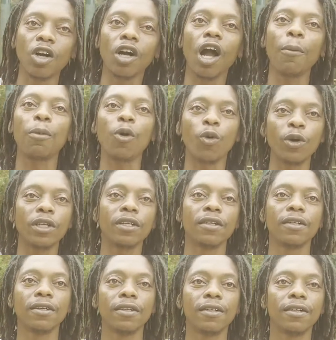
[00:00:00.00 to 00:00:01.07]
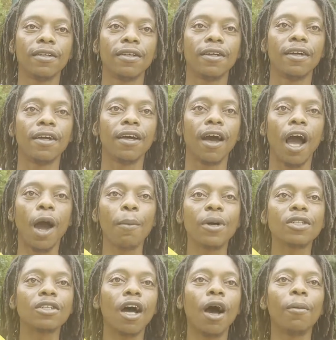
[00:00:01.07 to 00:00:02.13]
couple quid. How much?
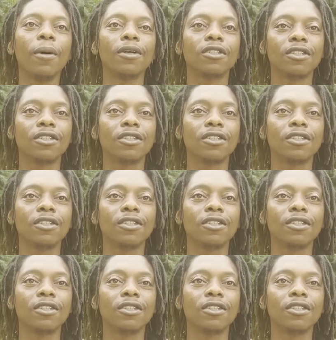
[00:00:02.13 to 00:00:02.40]
How much?